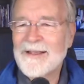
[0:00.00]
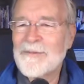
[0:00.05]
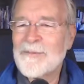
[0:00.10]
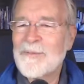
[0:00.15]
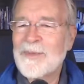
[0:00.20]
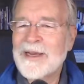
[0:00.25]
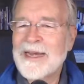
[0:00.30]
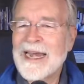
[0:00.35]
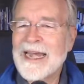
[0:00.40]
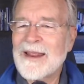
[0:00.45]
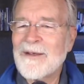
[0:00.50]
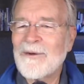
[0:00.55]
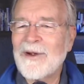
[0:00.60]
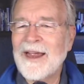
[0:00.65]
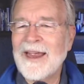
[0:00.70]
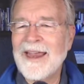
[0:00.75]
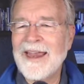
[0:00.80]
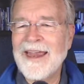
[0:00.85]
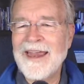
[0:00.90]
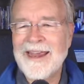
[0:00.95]
But
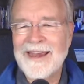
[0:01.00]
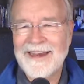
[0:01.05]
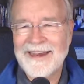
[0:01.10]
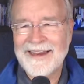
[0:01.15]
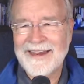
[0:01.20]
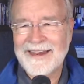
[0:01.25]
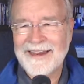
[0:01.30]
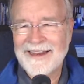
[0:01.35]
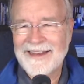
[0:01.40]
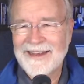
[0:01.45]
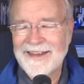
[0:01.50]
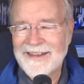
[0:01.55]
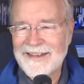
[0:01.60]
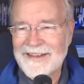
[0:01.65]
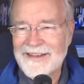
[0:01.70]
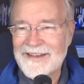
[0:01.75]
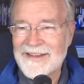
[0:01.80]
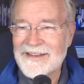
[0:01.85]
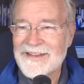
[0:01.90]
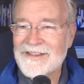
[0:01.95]
anyway,
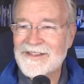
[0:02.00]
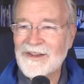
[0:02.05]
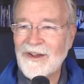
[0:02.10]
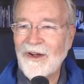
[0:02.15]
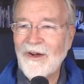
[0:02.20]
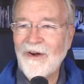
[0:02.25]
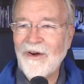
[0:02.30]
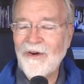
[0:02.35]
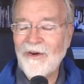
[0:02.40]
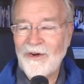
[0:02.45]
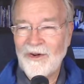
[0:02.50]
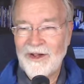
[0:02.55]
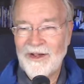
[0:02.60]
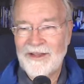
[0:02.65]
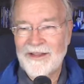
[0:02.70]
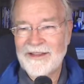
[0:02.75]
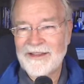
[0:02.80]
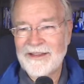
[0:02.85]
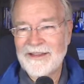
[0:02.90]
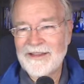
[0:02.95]
so,
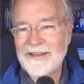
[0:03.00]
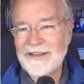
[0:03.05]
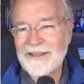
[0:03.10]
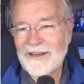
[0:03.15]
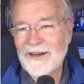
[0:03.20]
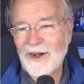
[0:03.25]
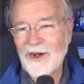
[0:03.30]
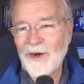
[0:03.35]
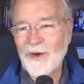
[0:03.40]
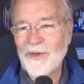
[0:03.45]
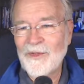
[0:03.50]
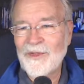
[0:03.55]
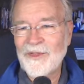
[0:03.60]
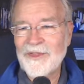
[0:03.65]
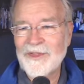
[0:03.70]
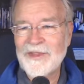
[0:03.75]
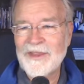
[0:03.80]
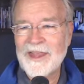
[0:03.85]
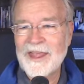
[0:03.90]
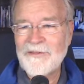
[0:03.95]

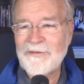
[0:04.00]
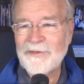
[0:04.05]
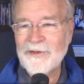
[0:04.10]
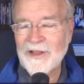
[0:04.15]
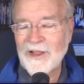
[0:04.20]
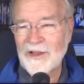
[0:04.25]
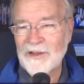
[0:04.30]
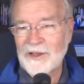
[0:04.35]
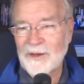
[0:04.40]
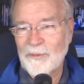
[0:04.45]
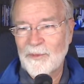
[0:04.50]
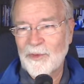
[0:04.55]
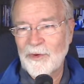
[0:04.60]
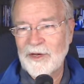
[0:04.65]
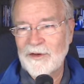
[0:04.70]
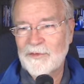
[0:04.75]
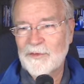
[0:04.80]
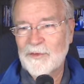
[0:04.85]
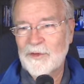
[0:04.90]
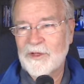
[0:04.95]
they fill out the
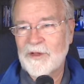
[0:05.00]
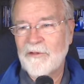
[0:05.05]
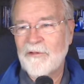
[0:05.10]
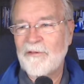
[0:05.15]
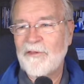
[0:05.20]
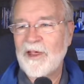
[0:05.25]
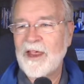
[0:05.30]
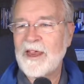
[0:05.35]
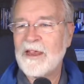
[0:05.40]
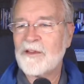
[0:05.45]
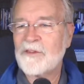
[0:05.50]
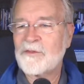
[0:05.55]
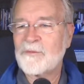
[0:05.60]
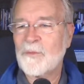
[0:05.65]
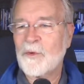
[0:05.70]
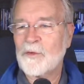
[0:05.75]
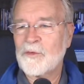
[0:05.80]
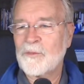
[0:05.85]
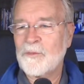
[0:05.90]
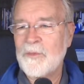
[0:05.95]
briefs with the vaguest,
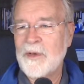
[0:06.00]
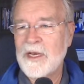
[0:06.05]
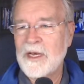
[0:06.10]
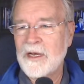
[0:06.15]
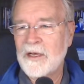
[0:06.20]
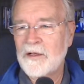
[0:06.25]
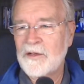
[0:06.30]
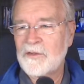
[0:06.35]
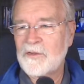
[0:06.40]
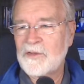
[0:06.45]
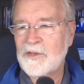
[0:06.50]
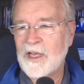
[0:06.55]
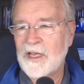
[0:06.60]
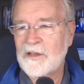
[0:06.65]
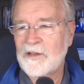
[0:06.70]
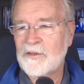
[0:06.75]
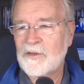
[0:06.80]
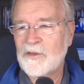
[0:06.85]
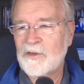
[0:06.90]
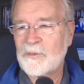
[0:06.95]
most meaningless
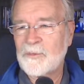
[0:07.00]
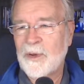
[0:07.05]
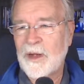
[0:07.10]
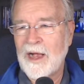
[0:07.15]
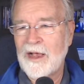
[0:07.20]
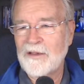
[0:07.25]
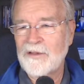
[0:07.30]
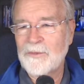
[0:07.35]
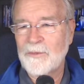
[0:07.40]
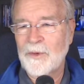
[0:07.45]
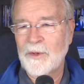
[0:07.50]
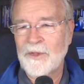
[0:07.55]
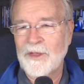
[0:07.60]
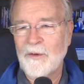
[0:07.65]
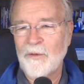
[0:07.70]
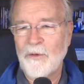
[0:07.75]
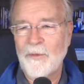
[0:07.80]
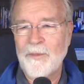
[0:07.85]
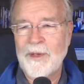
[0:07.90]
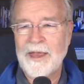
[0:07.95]
sentences possible
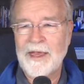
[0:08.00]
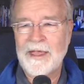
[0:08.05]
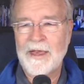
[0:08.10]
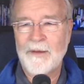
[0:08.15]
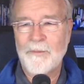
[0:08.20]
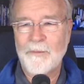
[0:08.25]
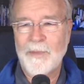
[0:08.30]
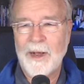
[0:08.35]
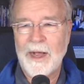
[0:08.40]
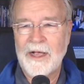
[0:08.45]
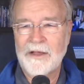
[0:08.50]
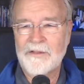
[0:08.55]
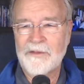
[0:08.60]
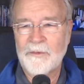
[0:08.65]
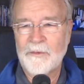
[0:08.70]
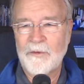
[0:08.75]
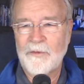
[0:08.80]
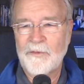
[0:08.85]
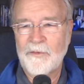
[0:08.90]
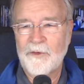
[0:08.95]
that will make it
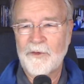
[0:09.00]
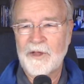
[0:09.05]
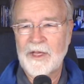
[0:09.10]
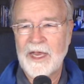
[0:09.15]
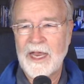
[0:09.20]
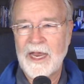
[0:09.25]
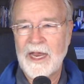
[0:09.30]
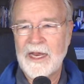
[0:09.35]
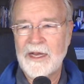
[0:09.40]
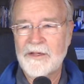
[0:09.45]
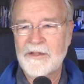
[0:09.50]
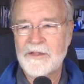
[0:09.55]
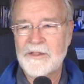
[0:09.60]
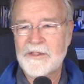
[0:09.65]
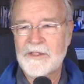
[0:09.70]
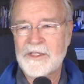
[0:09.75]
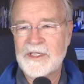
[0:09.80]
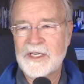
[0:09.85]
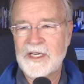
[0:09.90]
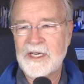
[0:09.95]
impossible for the
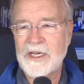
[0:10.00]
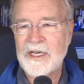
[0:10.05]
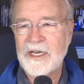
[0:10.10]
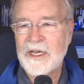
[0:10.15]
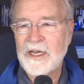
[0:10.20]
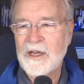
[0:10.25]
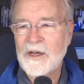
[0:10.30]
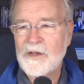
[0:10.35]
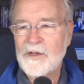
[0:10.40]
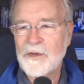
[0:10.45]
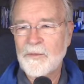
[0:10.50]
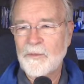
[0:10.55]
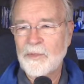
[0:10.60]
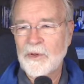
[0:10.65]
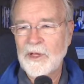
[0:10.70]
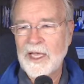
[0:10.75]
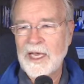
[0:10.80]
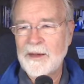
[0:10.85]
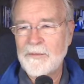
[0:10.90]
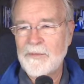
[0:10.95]
agency to
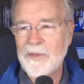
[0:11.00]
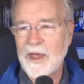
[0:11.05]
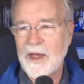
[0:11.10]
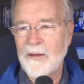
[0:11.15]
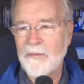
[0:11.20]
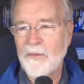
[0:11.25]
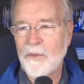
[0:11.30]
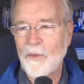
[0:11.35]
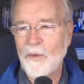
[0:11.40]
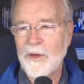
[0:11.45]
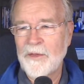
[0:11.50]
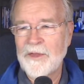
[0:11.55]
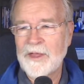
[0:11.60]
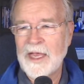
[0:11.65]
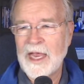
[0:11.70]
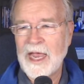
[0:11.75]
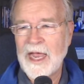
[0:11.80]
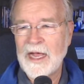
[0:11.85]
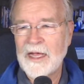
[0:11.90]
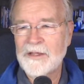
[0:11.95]
blame them when
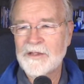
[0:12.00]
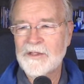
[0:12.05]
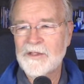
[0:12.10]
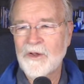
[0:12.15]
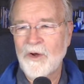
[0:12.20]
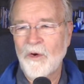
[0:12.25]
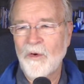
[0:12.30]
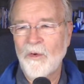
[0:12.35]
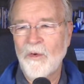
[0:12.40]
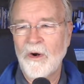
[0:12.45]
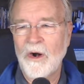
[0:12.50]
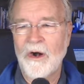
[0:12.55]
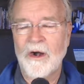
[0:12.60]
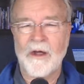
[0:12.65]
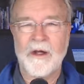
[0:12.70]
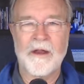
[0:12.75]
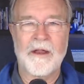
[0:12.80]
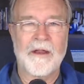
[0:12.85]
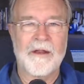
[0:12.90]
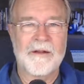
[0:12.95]
the ads don't
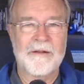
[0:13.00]
work.